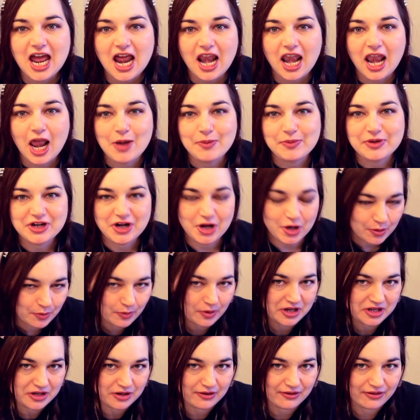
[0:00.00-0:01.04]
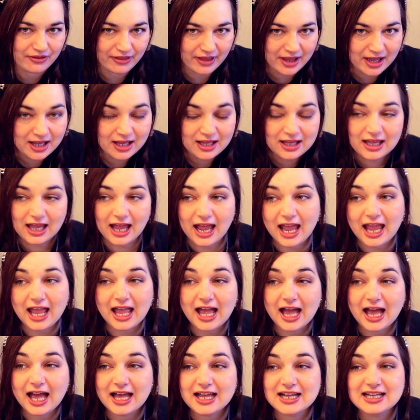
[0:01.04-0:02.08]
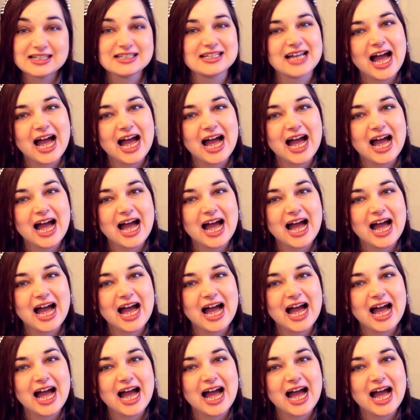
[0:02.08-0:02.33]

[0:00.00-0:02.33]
Let me know what you think, and